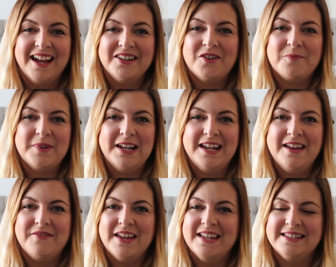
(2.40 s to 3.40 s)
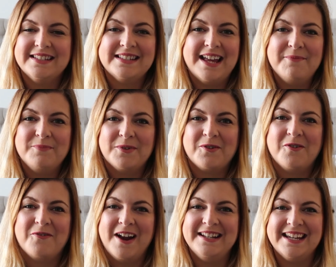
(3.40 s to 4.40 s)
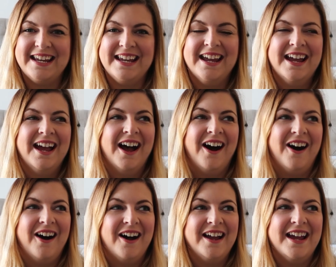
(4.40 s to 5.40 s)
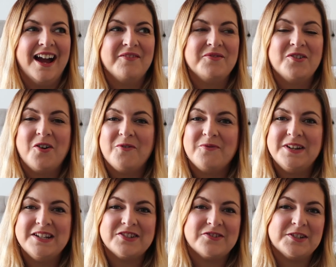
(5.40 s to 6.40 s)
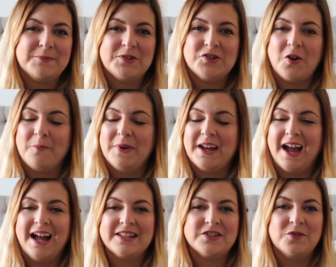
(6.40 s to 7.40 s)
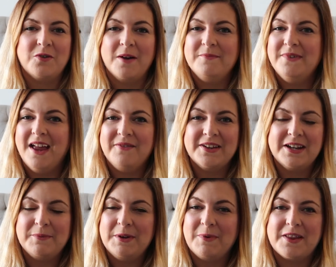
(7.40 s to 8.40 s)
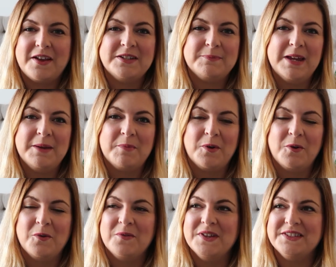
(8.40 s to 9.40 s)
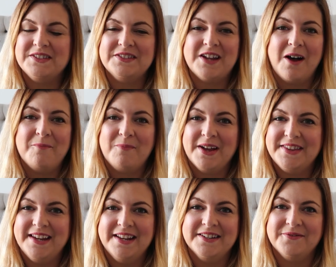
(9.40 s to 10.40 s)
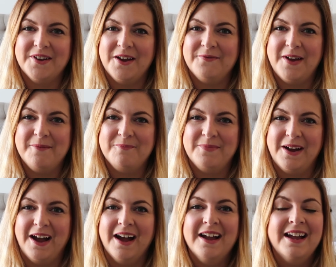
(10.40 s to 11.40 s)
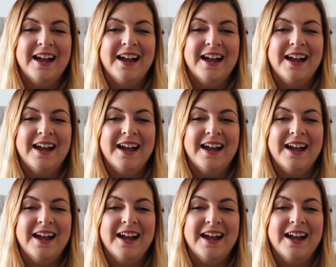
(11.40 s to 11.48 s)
cannot believe it is December already. I have not finished Christmas shopping at all. I'm never going to be one of those people that's done by the end of November.